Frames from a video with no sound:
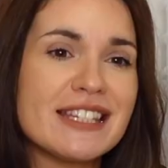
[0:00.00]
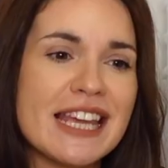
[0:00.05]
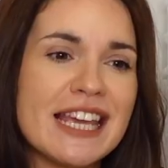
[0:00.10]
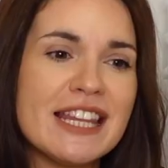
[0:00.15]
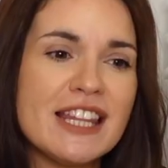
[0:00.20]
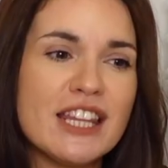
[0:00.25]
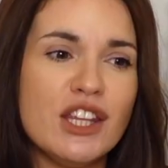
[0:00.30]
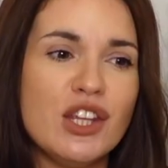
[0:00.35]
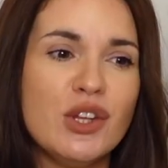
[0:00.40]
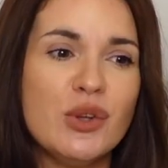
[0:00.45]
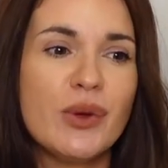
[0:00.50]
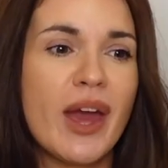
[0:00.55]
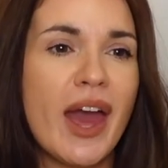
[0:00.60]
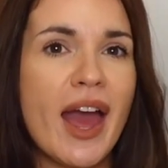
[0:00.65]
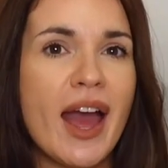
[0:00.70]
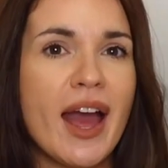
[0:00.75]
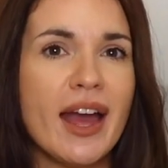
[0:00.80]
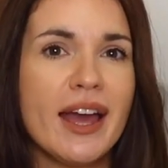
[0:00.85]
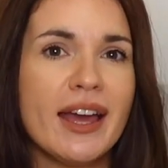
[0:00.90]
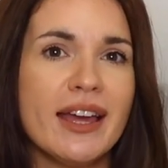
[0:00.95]
in the
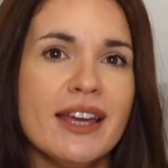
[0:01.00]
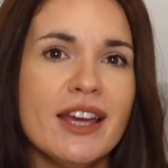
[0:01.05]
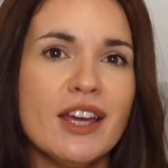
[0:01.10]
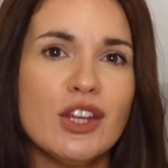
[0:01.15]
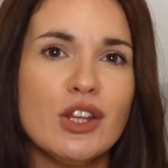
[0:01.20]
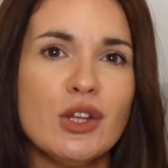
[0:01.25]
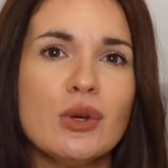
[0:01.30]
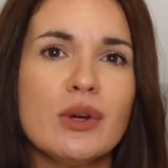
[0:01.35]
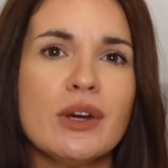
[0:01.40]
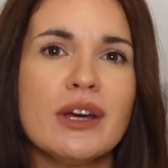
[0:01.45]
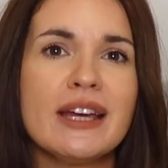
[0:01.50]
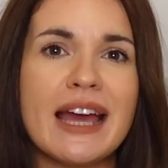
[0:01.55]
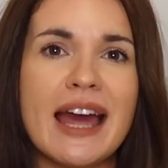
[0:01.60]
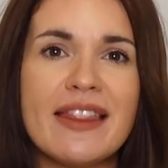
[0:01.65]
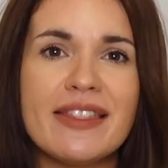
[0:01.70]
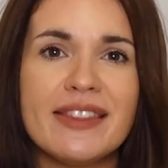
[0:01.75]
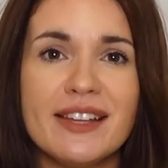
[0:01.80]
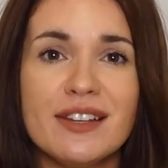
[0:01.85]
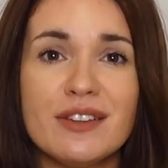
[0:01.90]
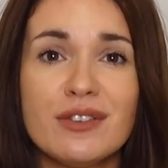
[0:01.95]
UK you can
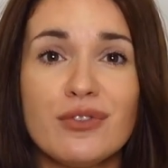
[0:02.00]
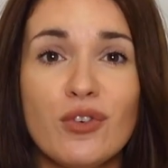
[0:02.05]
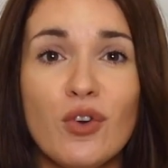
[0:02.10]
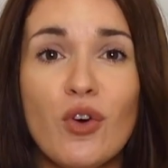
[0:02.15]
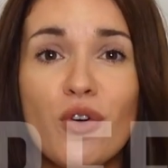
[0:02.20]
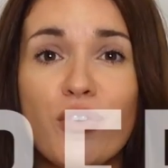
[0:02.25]
get these for